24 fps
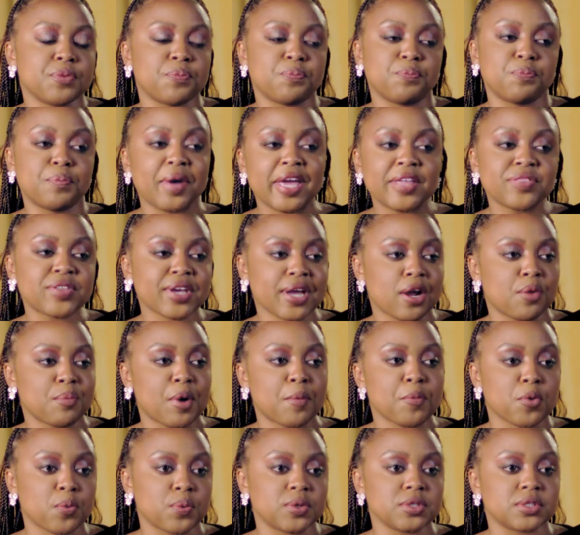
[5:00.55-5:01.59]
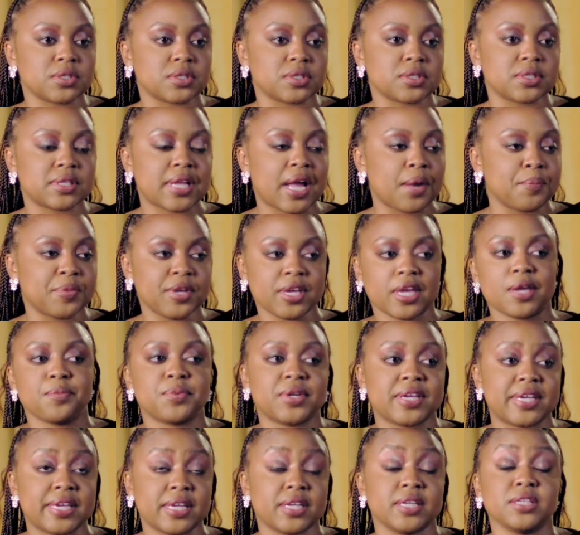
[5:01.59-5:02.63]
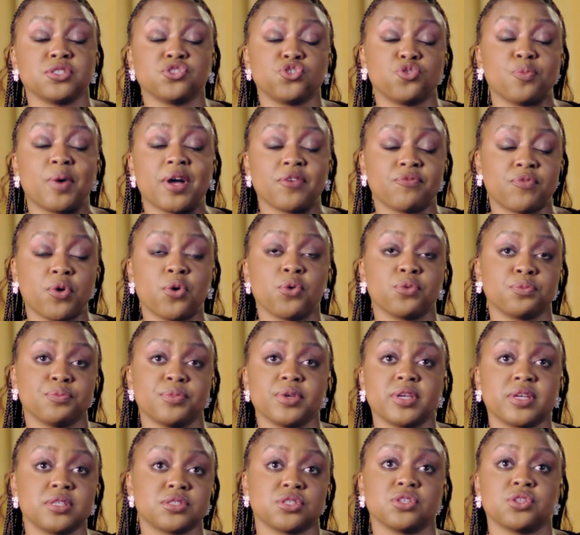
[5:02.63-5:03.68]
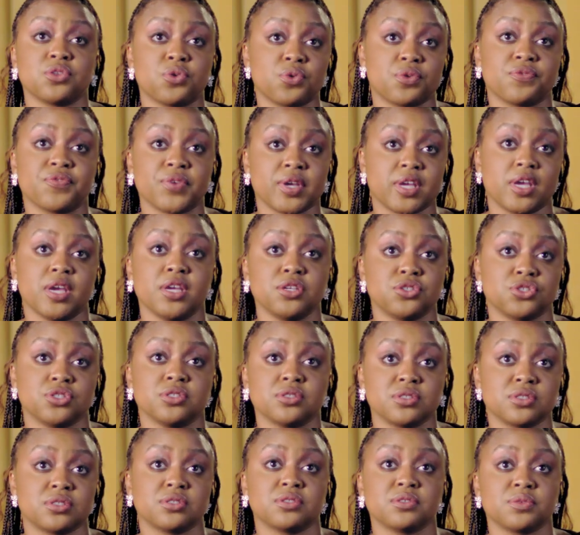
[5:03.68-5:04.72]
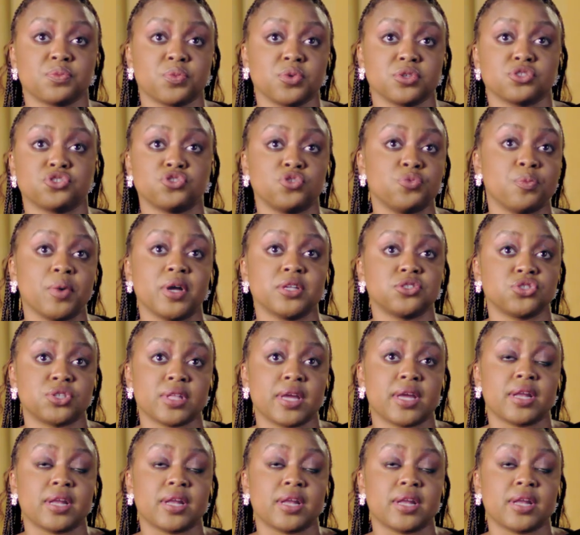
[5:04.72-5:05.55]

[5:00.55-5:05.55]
The main thing I remember was not being able to get into my phone because the notifications were too much